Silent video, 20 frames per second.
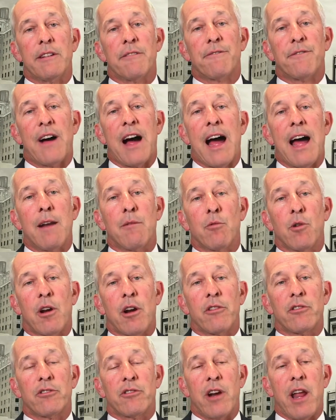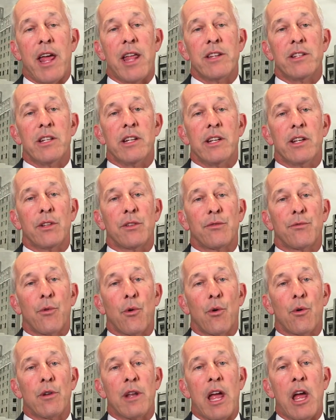define what our strategy is
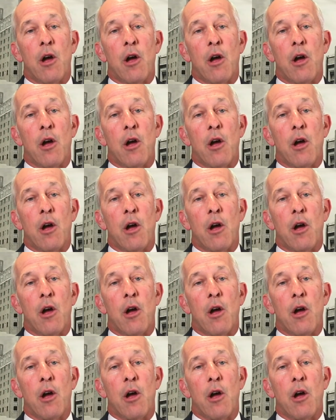for